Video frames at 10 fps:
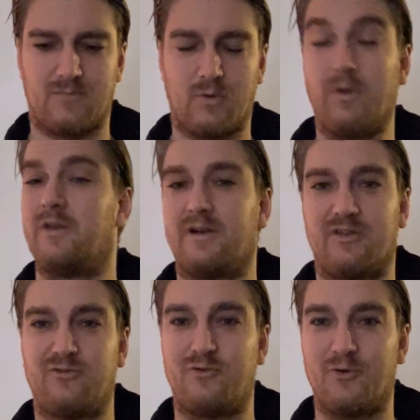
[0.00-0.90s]
Whether
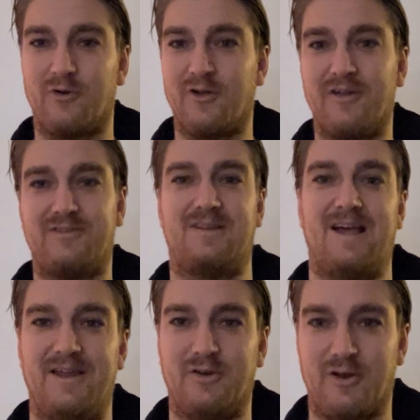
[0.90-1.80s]
that's true or not,
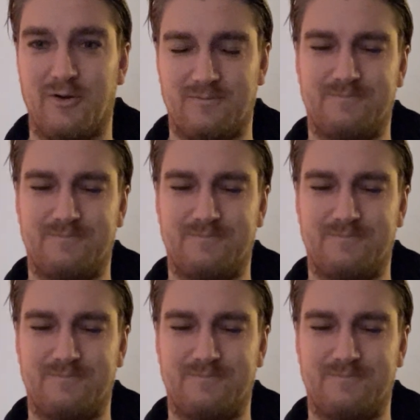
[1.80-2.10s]
I don't know.